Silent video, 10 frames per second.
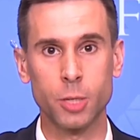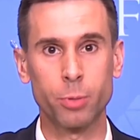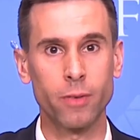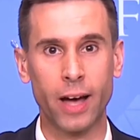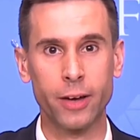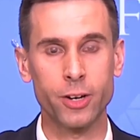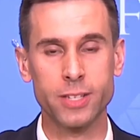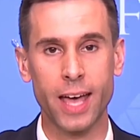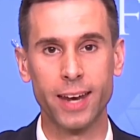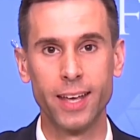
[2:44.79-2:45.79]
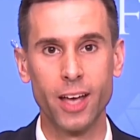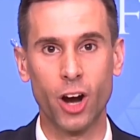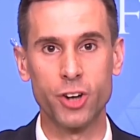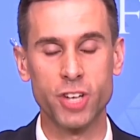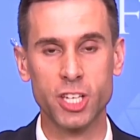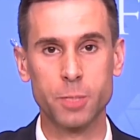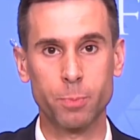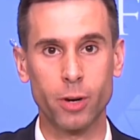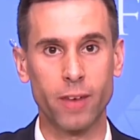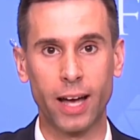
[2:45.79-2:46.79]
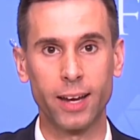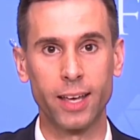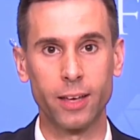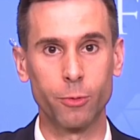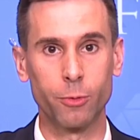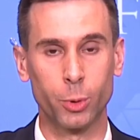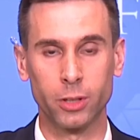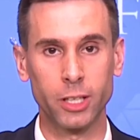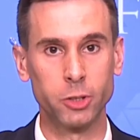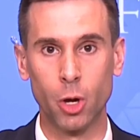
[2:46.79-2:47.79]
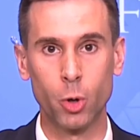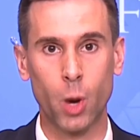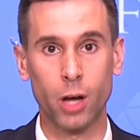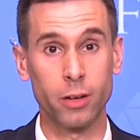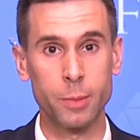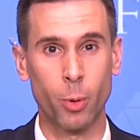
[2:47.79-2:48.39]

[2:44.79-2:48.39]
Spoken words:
So providers that are just providing really low quality,